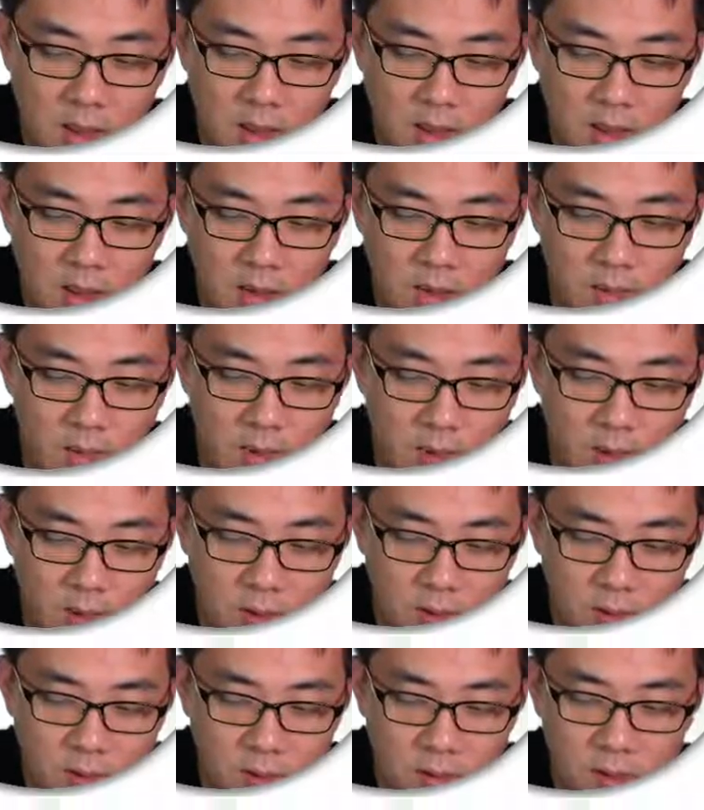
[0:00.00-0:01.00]
This will be
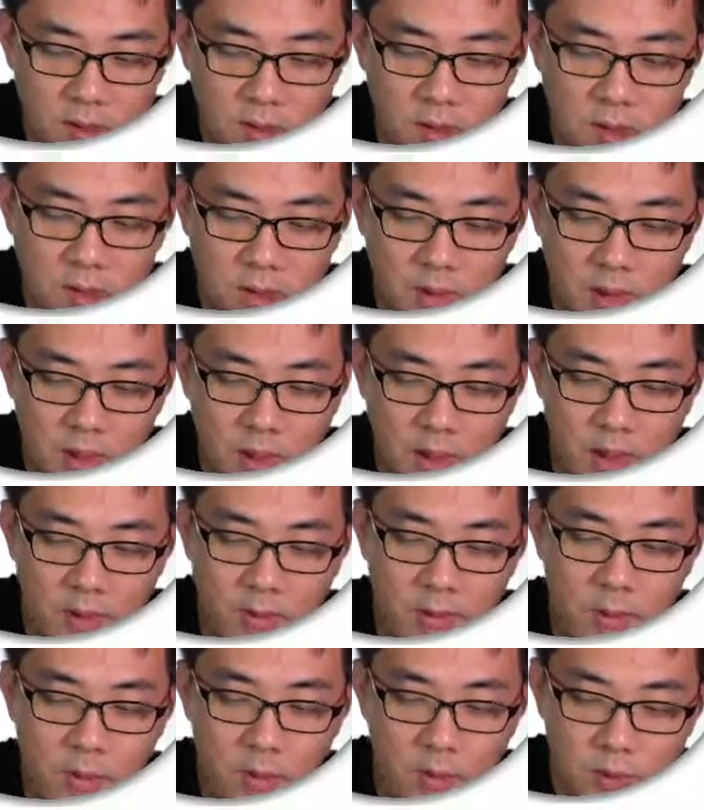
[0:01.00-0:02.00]
u.
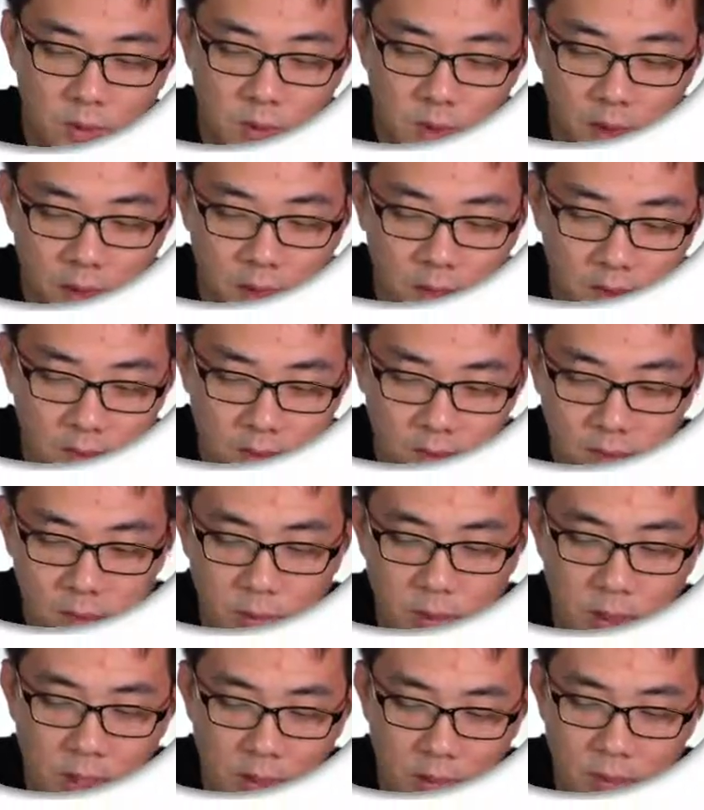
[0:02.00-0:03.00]

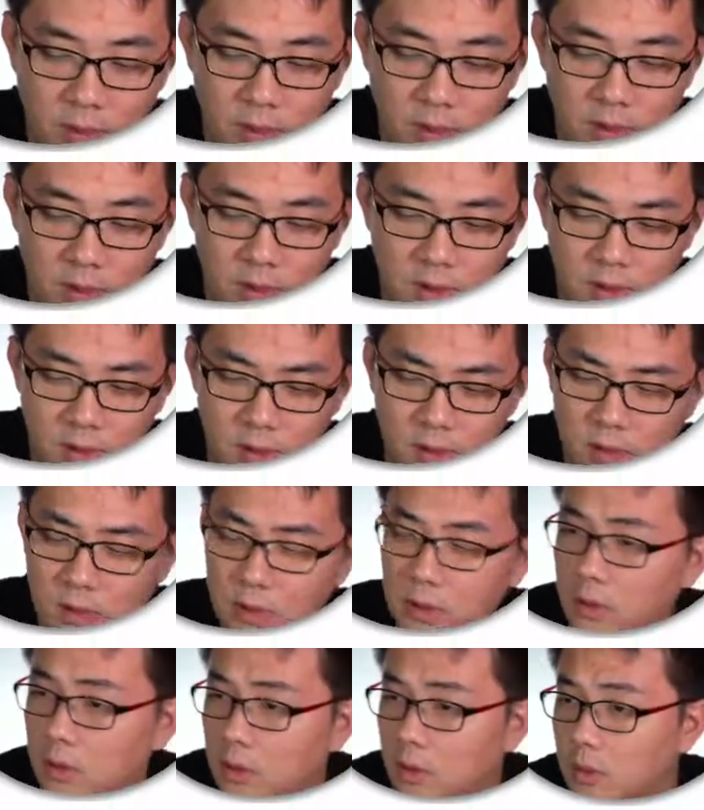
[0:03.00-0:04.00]
Product rule. Is
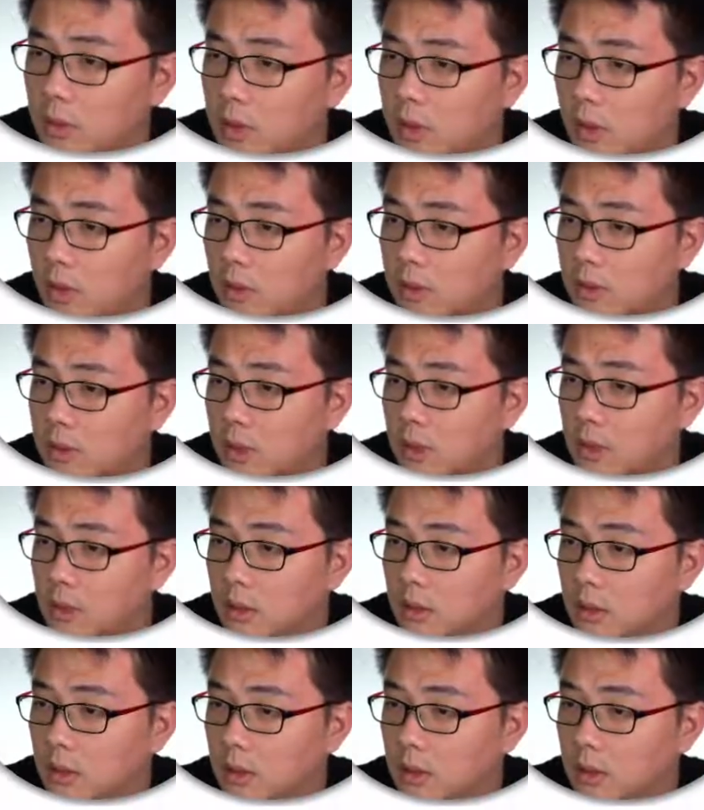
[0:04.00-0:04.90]
u a constant?